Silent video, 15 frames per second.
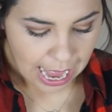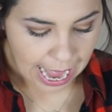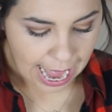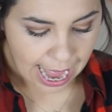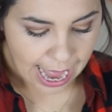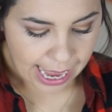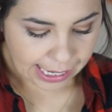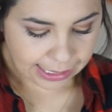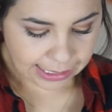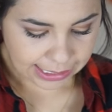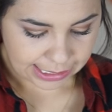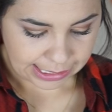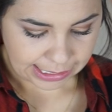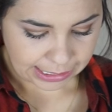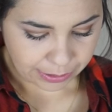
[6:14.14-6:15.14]
I
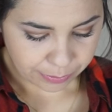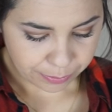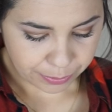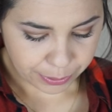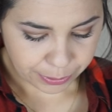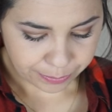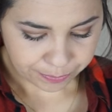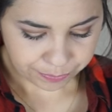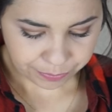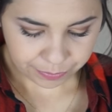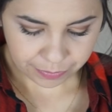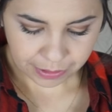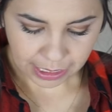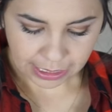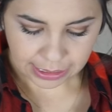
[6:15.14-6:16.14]
keep,
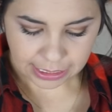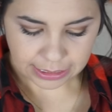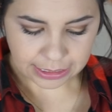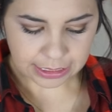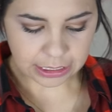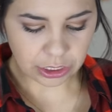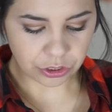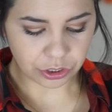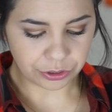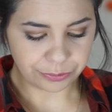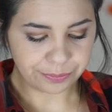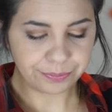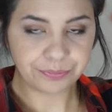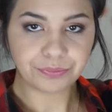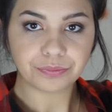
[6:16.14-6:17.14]
in this little,